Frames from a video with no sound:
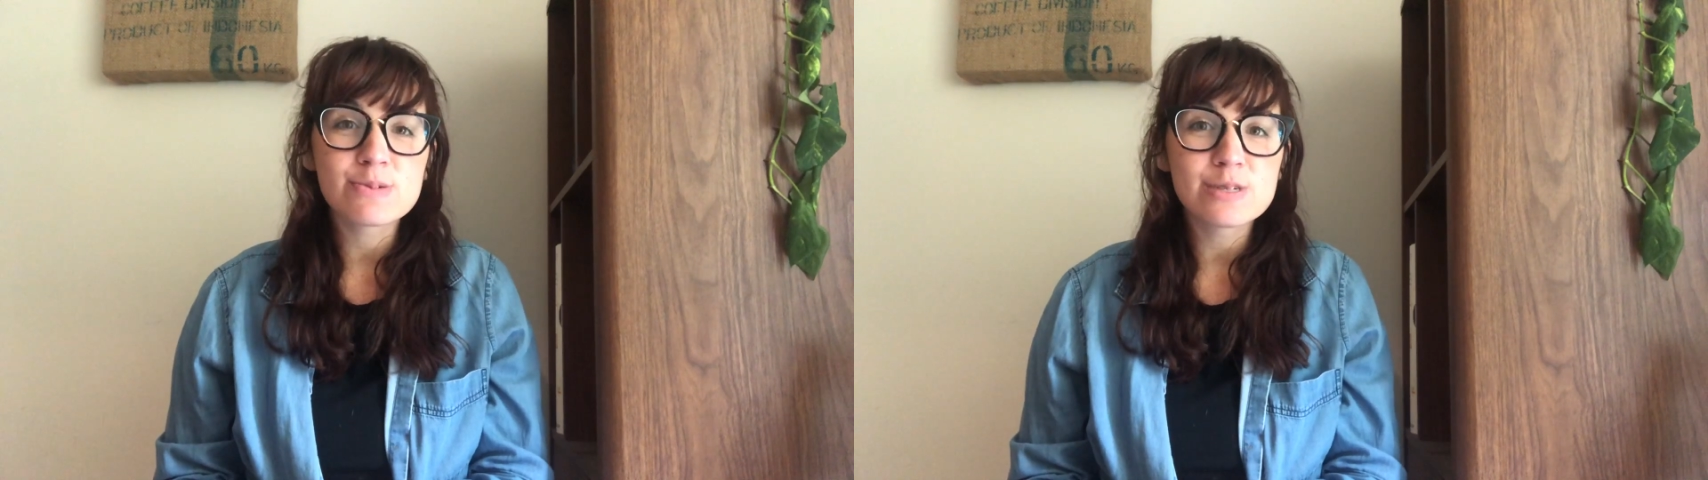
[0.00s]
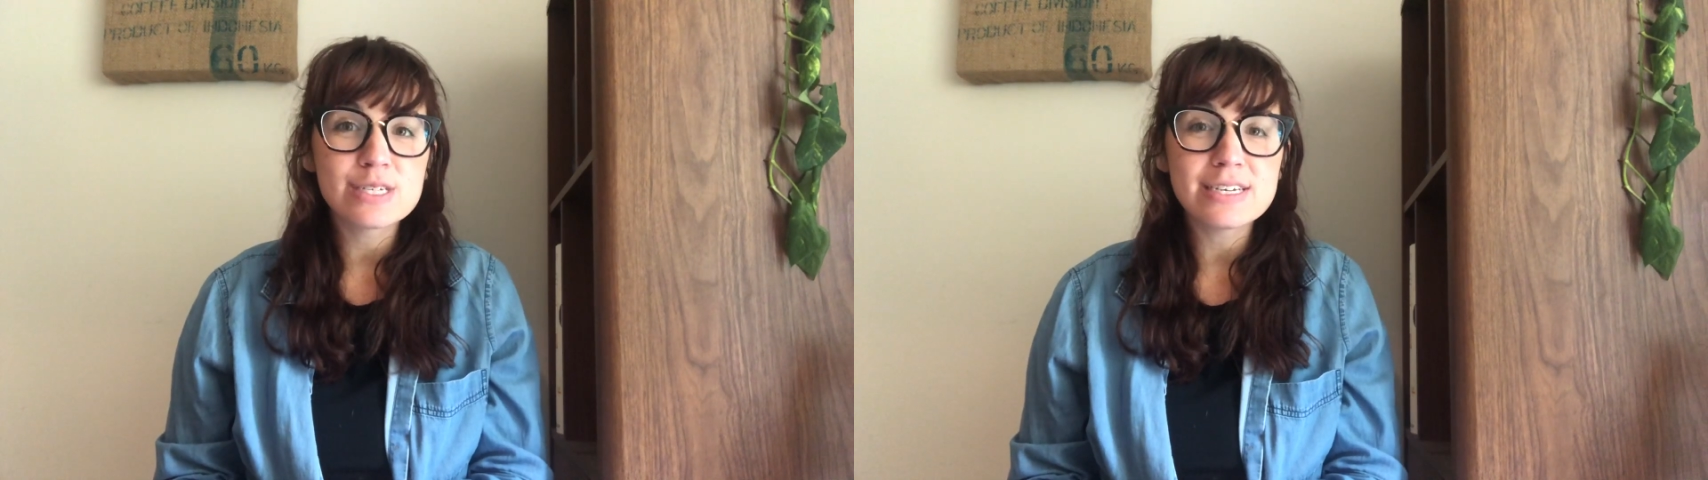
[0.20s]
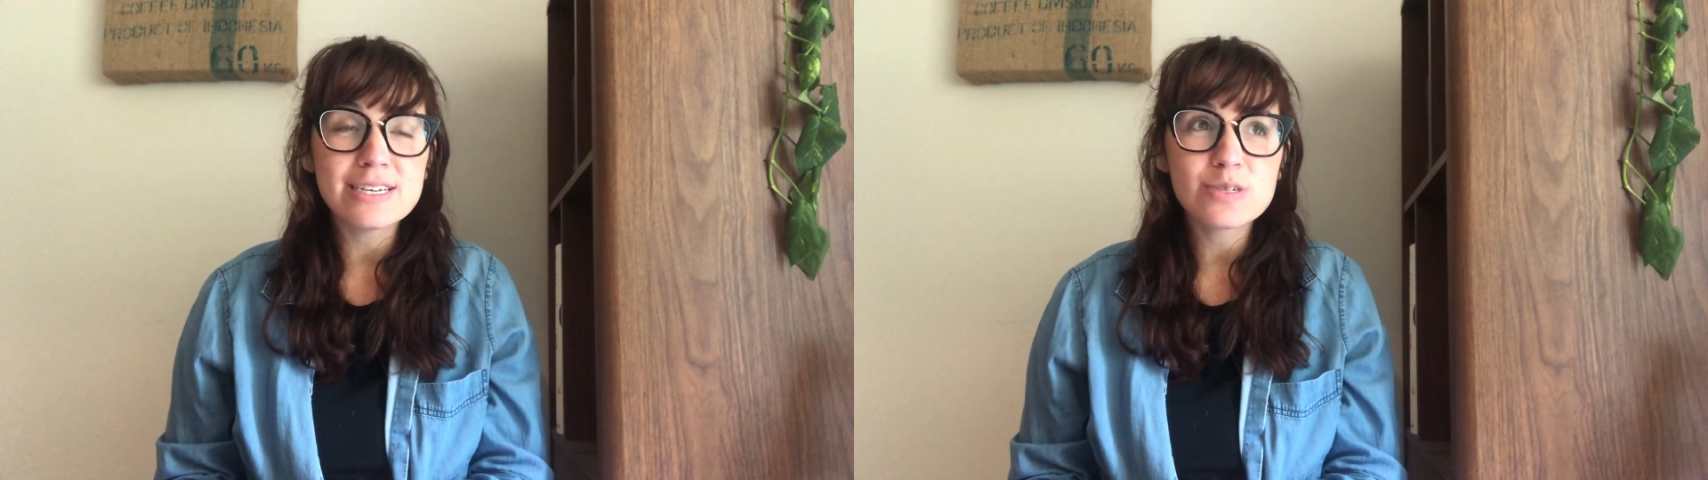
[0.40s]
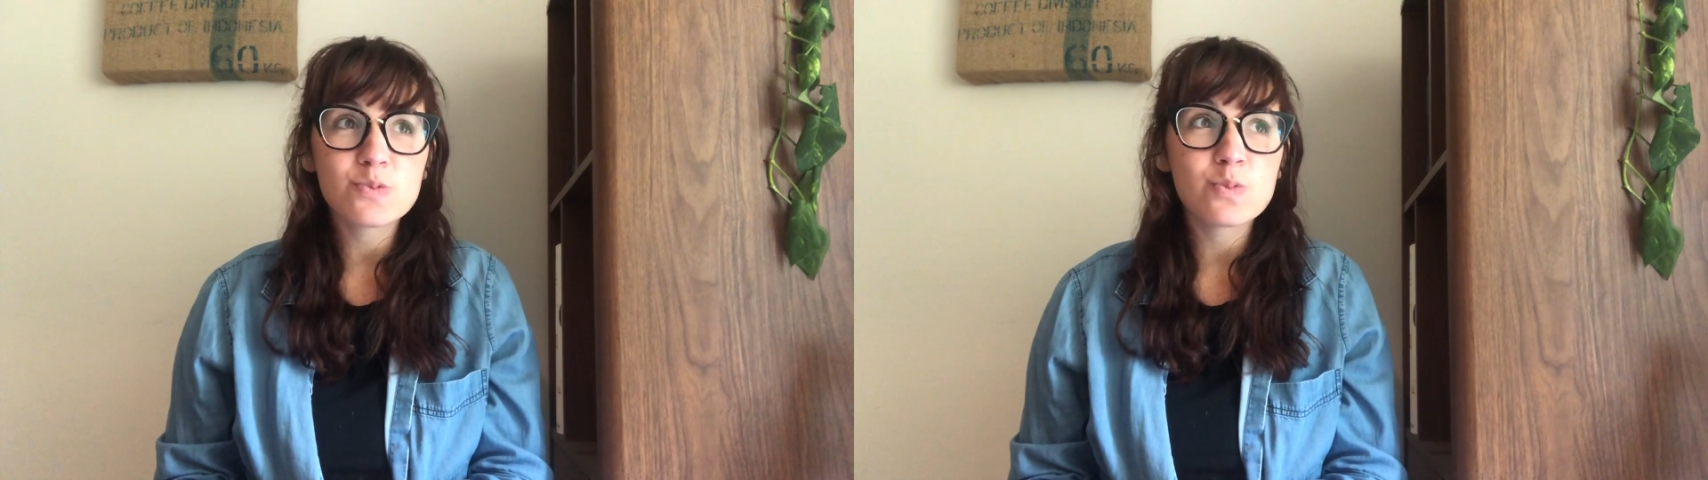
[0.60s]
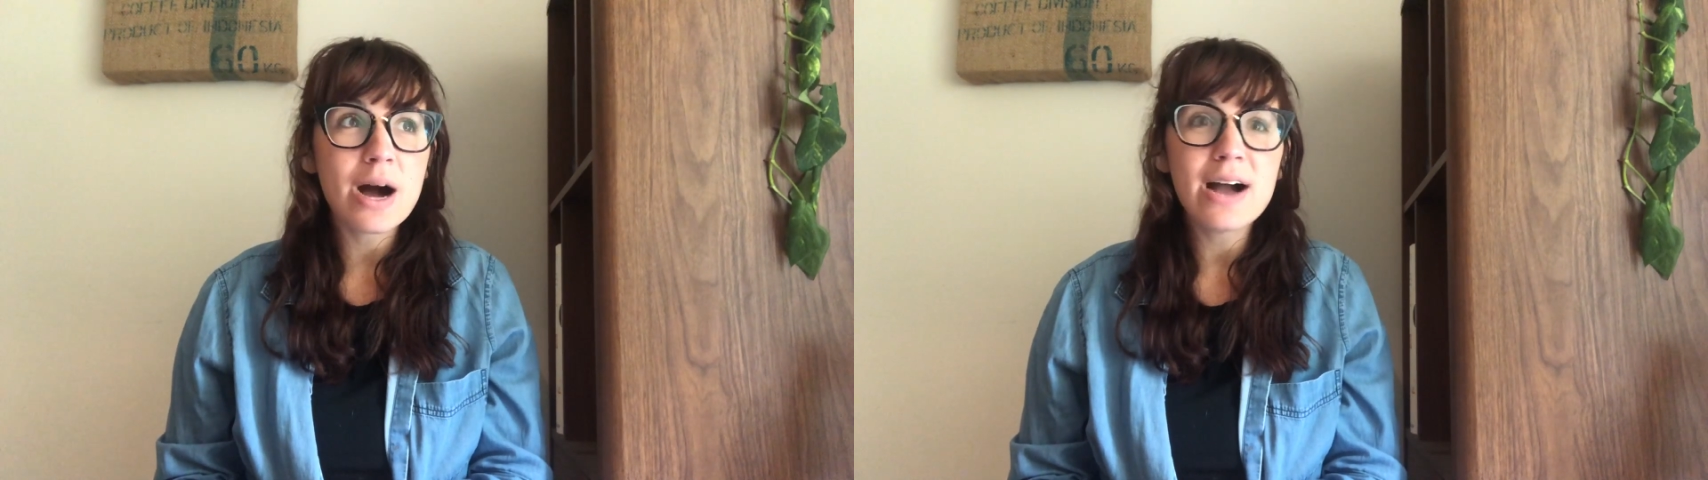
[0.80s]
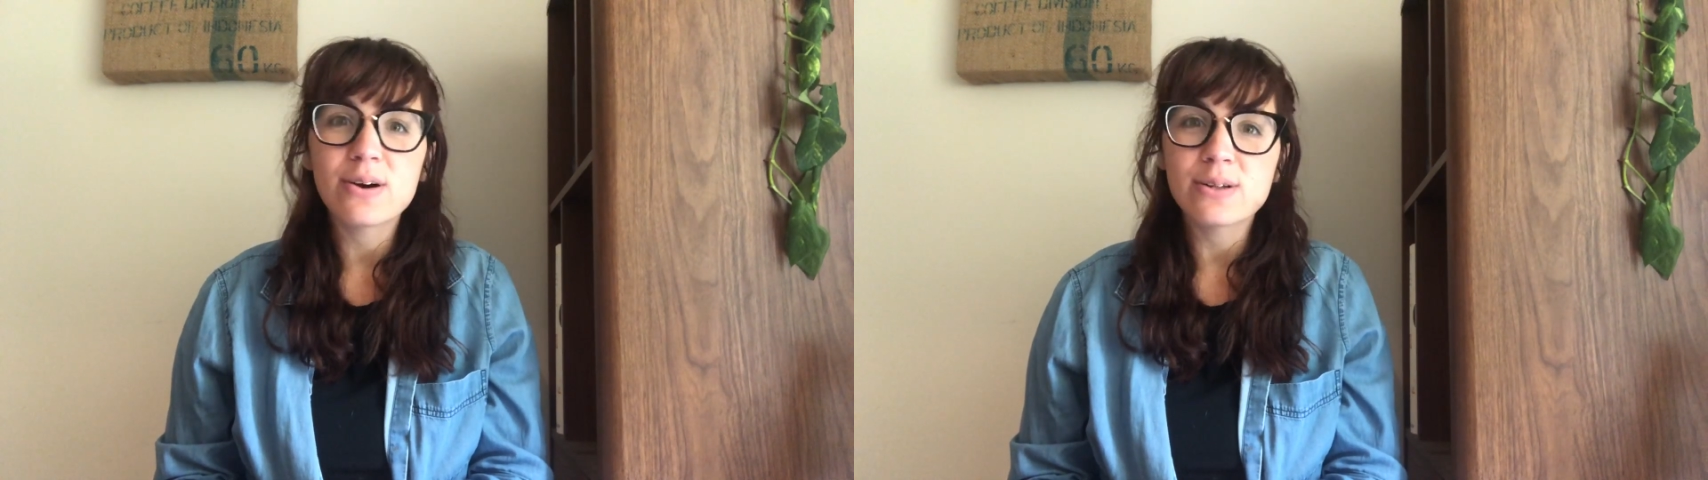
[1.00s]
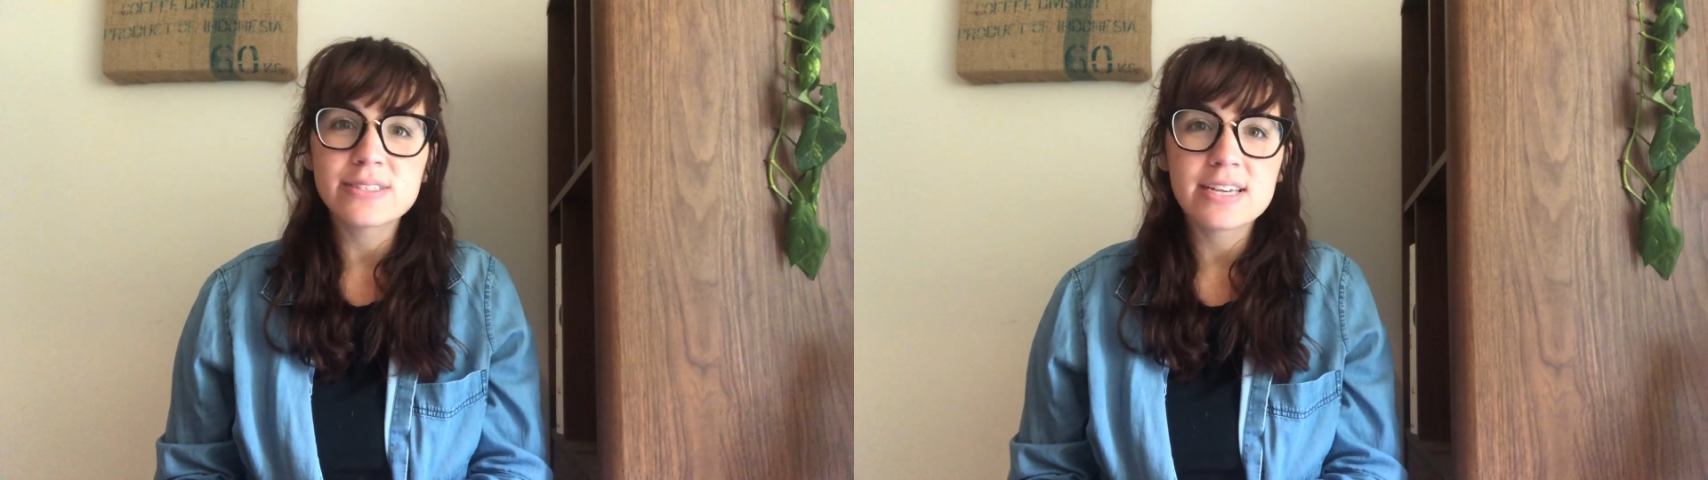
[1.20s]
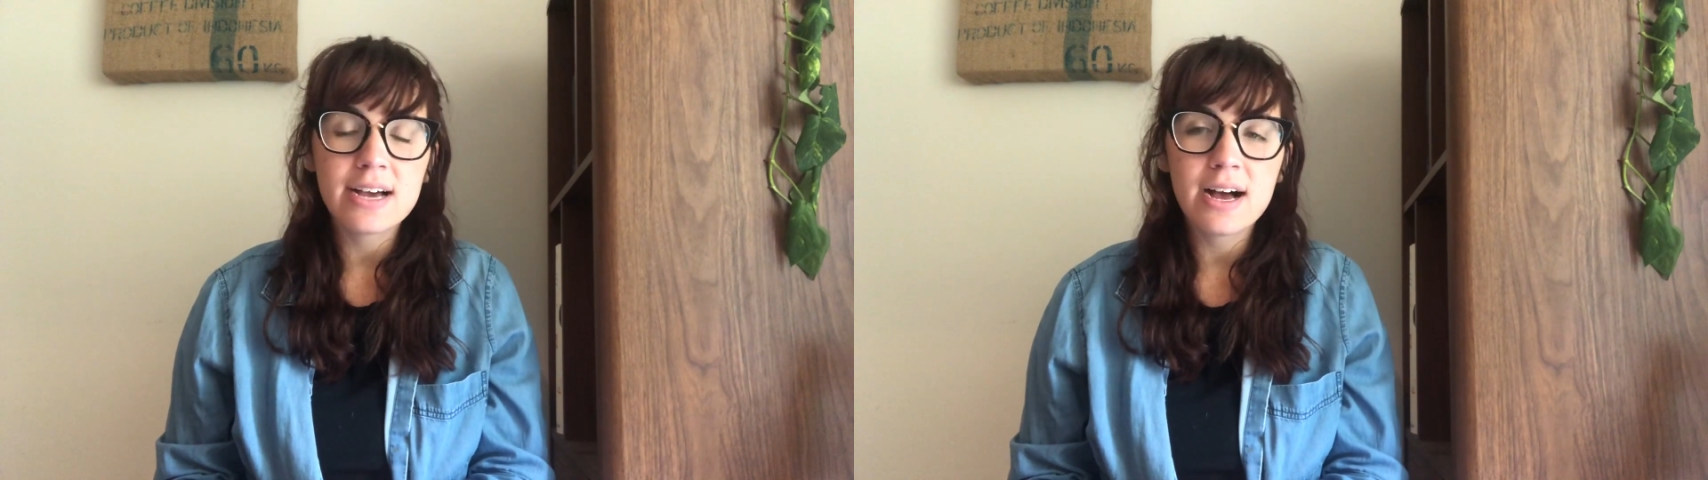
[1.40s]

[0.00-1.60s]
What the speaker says: which is wild.